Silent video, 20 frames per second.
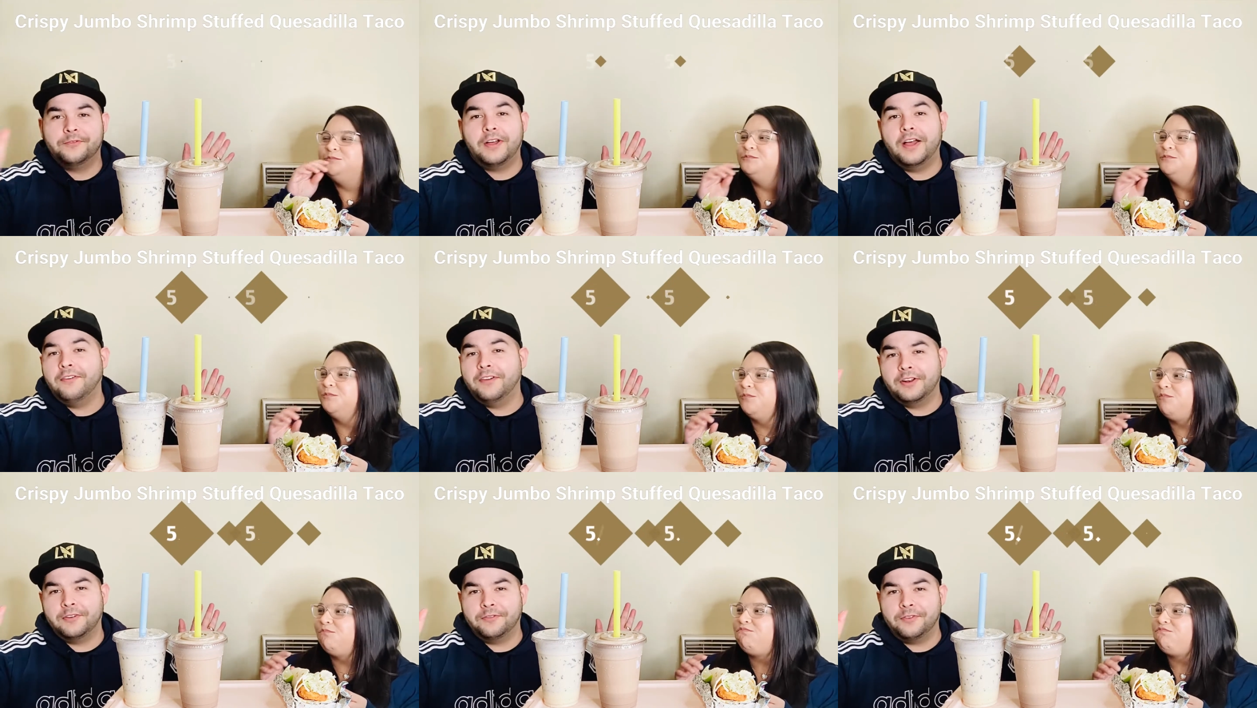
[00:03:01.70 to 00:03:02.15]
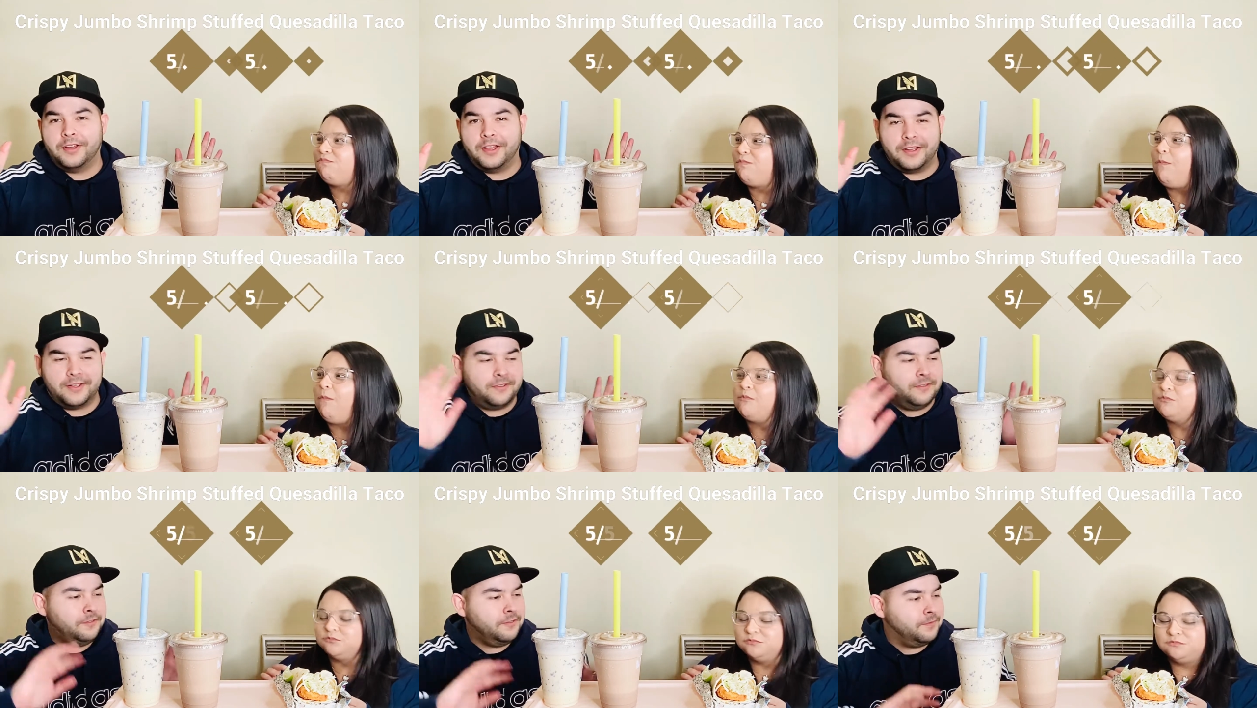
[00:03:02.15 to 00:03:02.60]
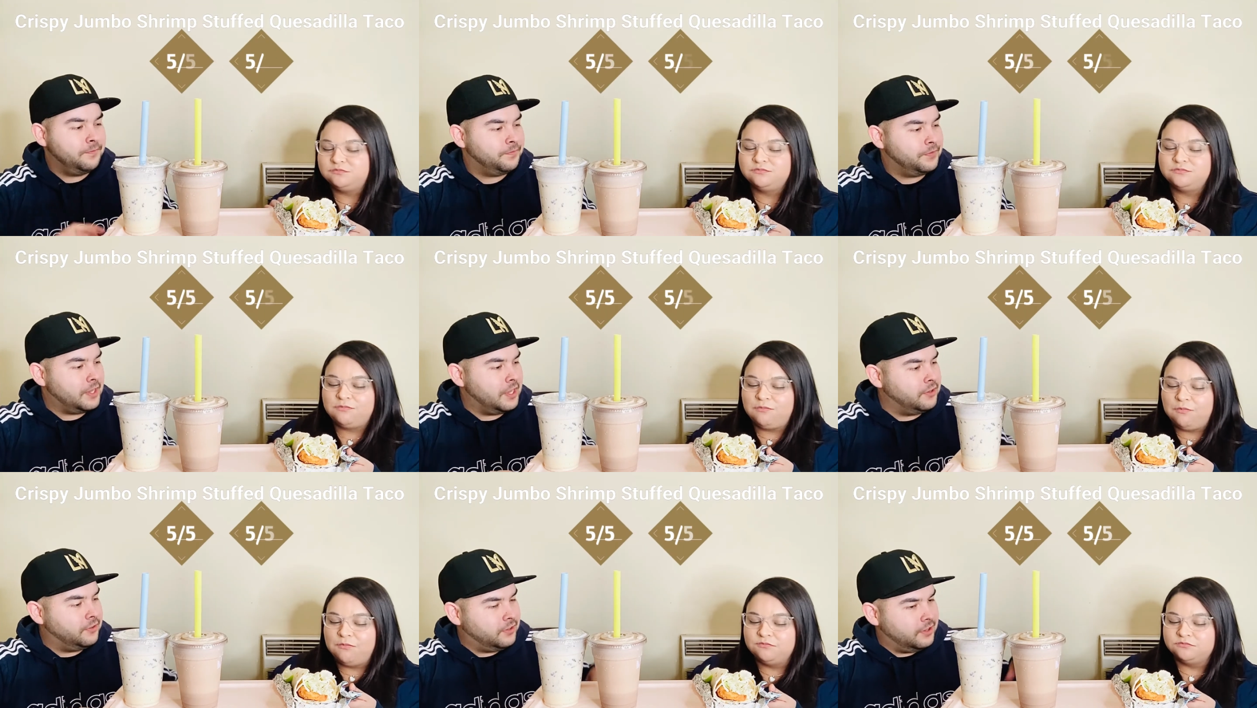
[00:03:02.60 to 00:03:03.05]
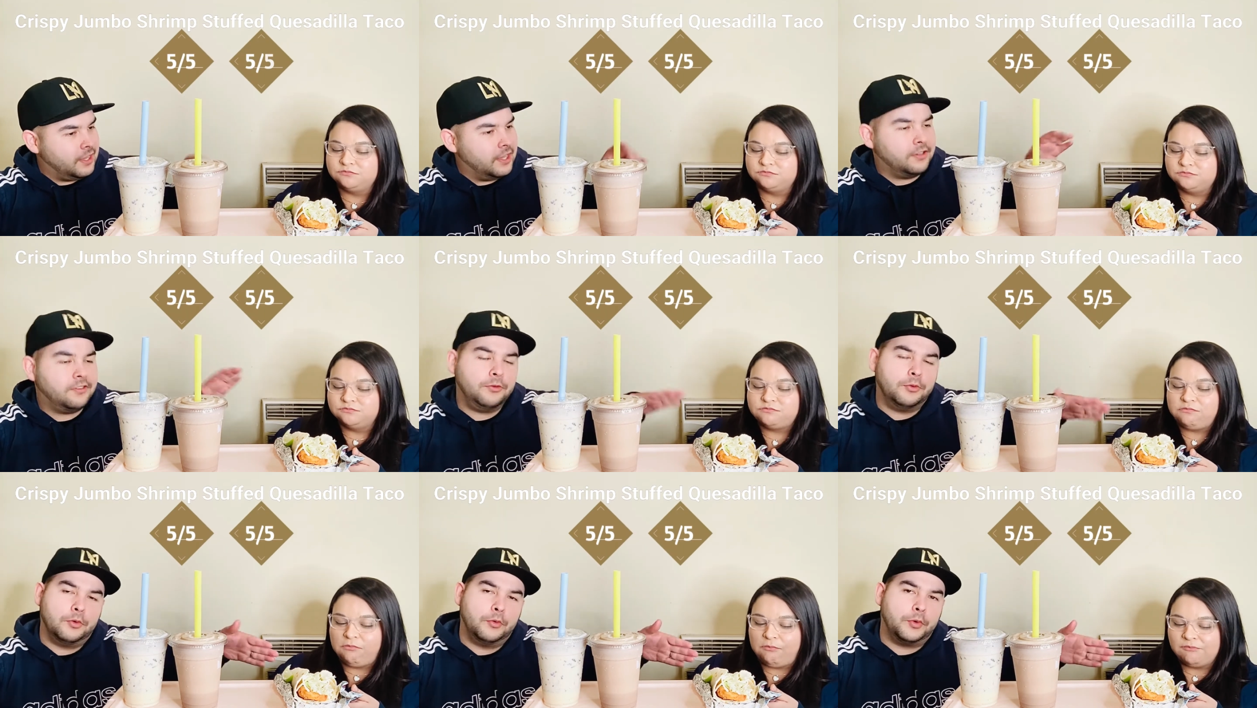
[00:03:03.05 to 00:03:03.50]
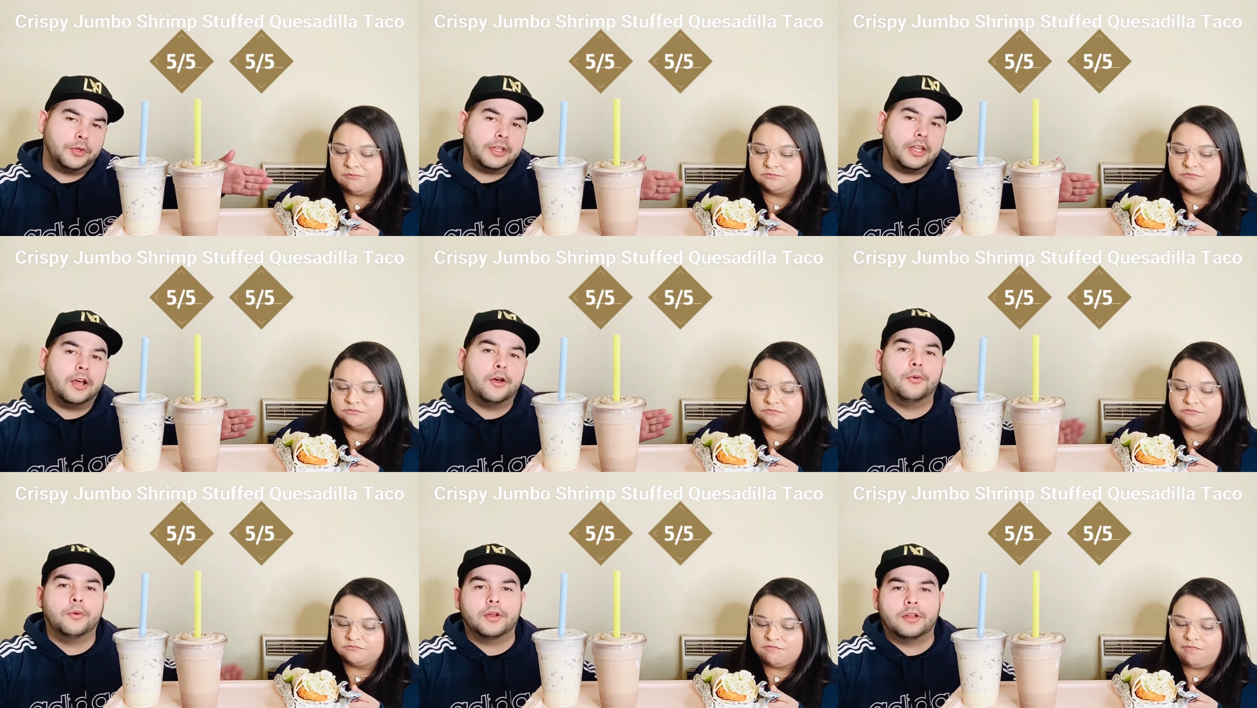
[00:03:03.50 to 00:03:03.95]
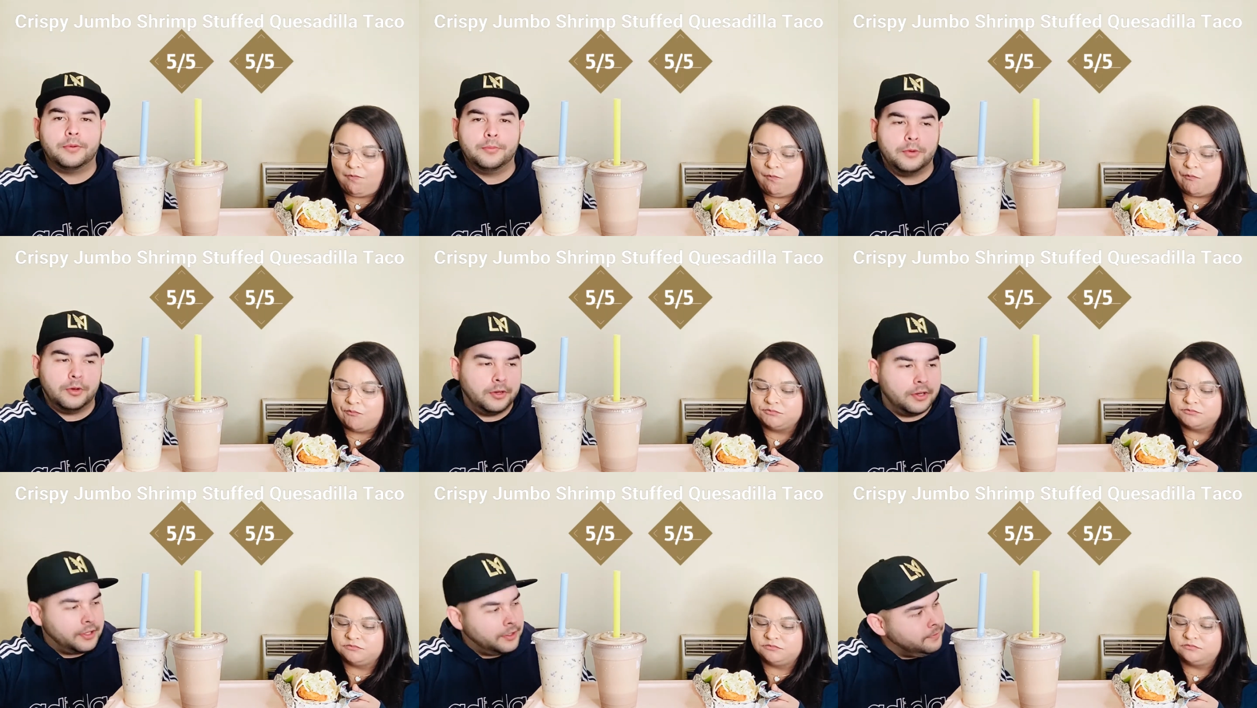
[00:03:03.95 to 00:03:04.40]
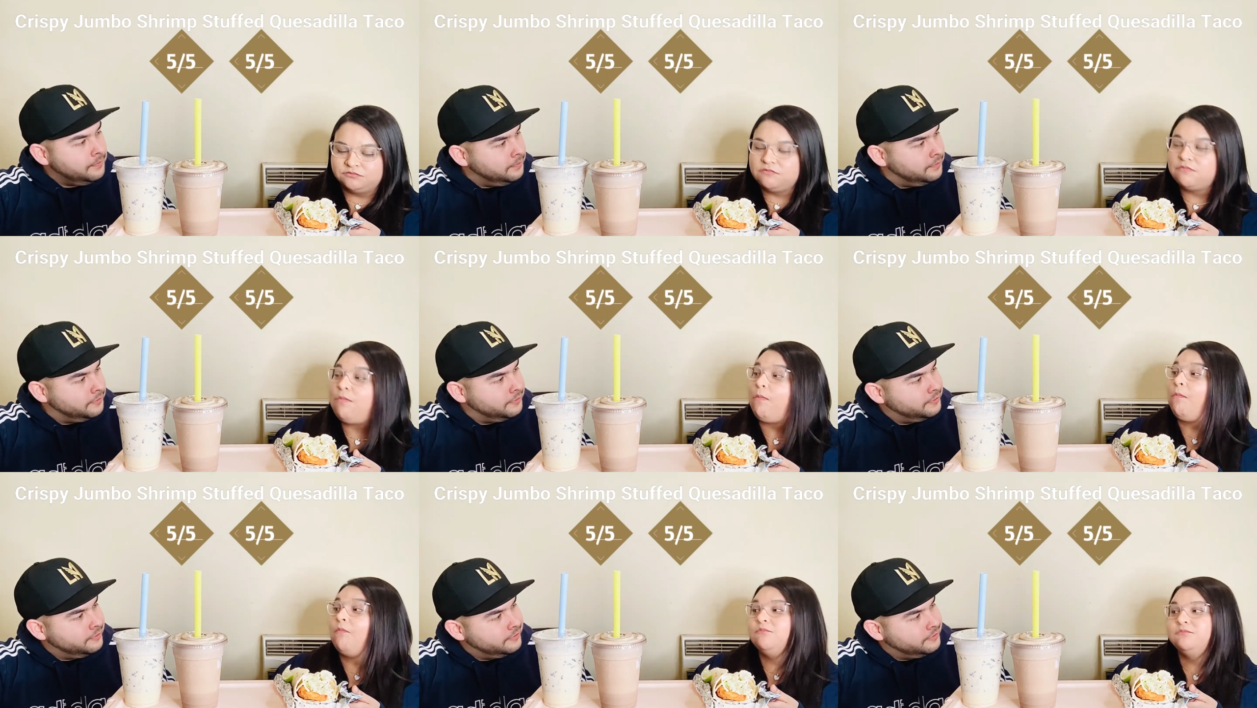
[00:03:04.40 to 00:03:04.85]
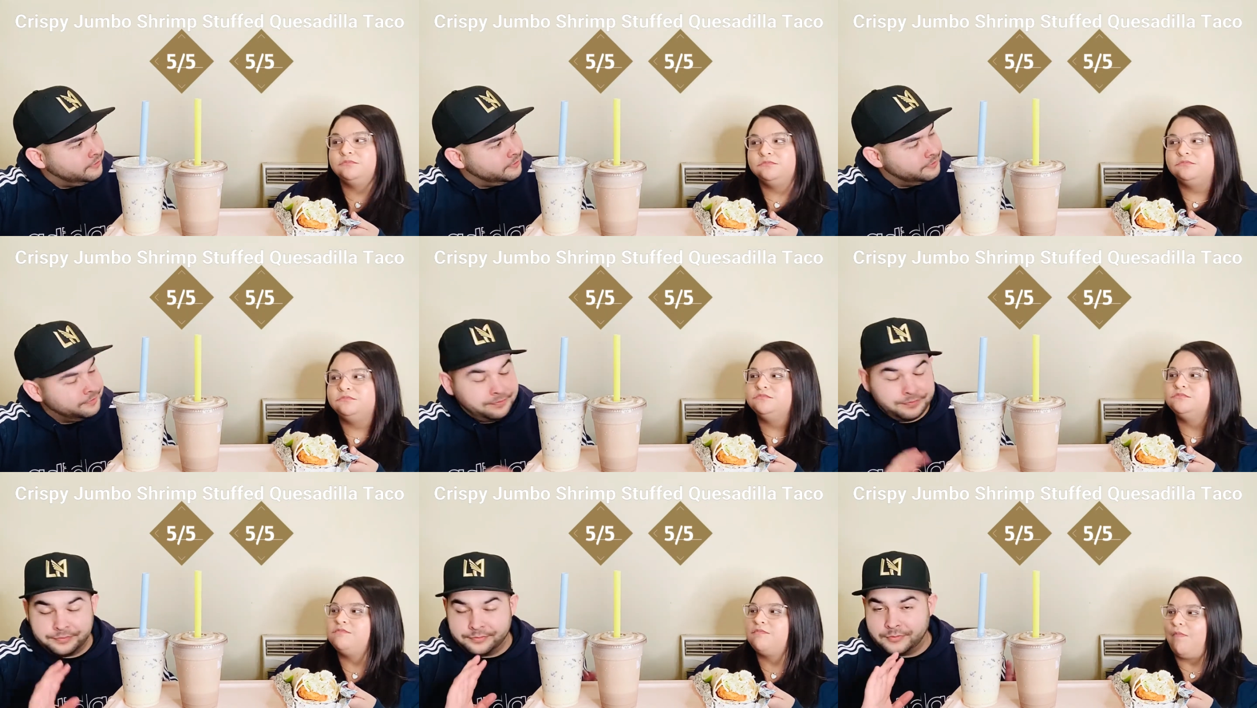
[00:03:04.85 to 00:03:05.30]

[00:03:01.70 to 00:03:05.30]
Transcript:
Speaker 1: five out of 5 mm-hmm. And you said mm-hmm. that's the one without guacamole. Mm-hmm.